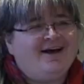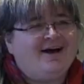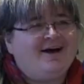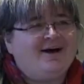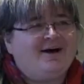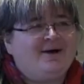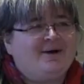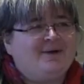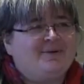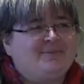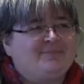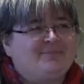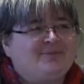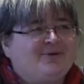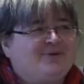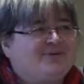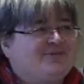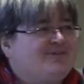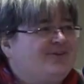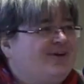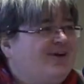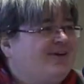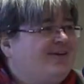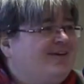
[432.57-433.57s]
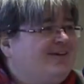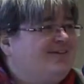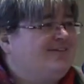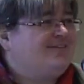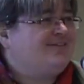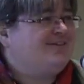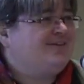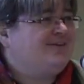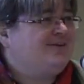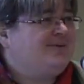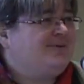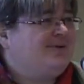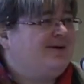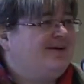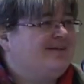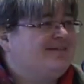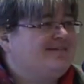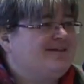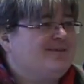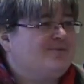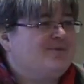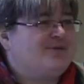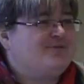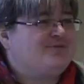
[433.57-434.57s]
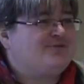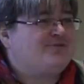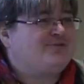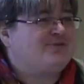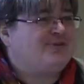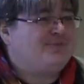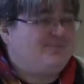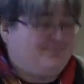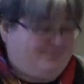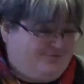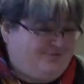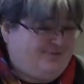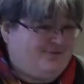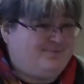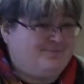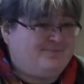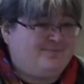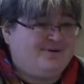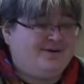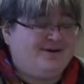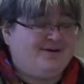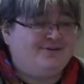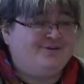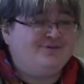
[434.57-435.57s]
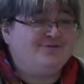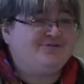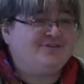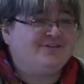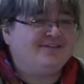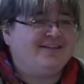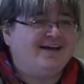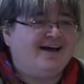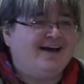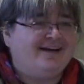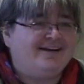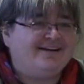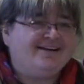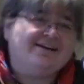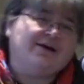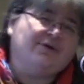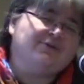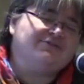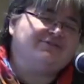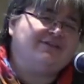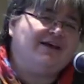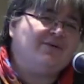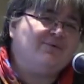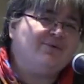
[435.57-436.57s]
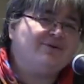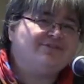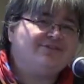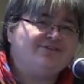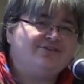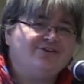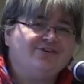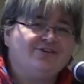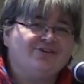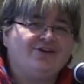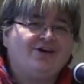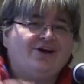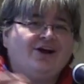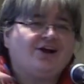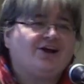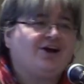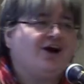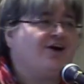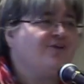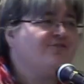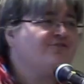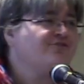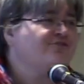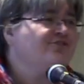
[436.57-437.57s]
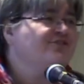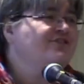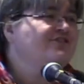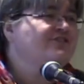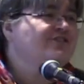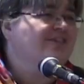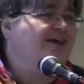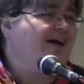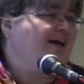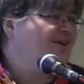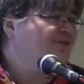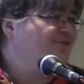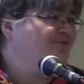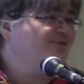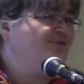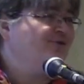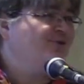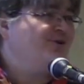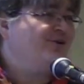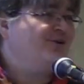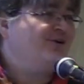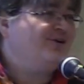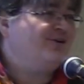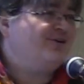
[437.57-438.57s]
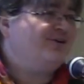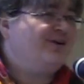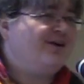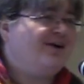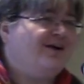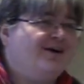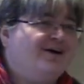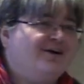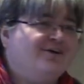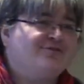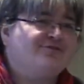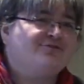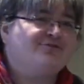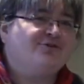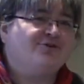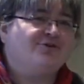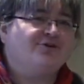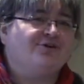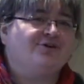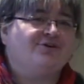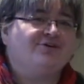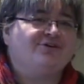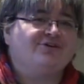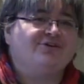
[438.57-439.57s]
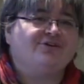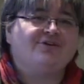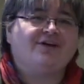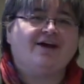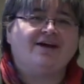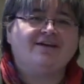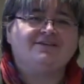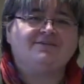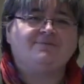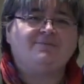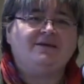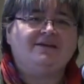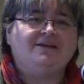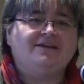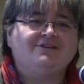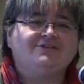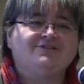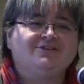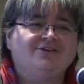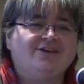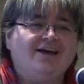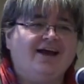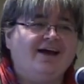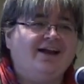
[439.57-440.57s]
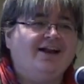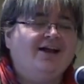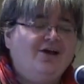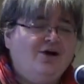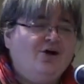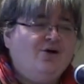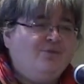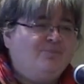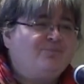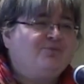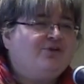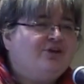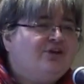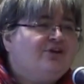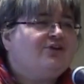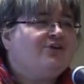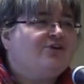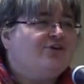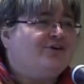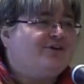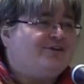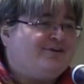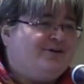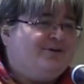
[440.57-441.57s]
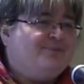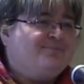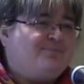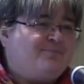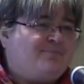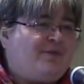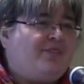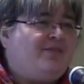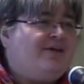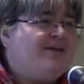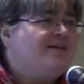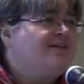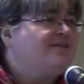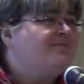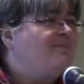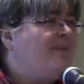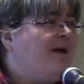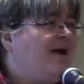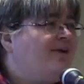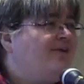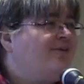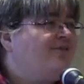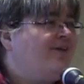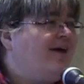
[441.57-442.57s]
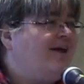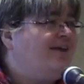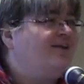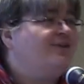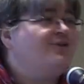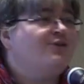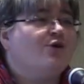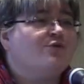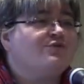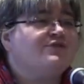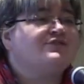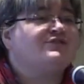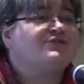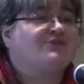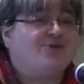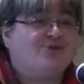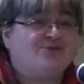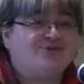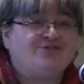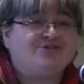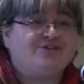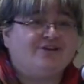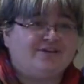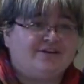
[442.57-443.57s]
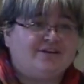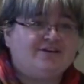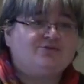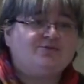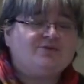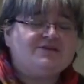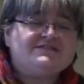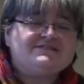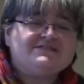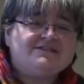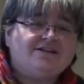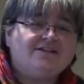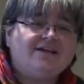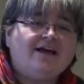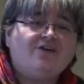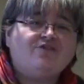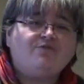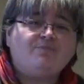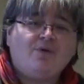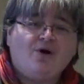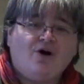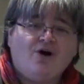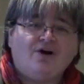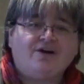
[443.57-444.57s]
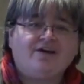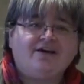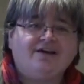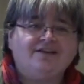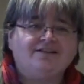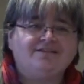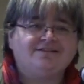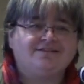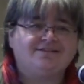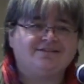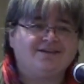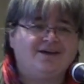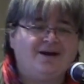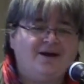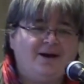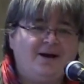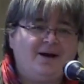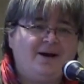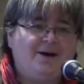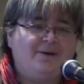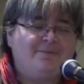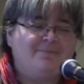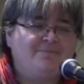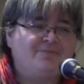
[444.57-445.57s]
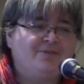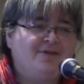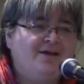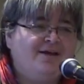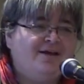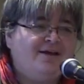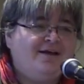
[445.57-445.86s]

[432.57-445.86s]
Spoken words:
I was talking to someone from Newfoundland, and I was saying, "What's your coverage like for high-speed internet?" Pretty good. I think it's better than in Nova Scotia, because we still have pockets that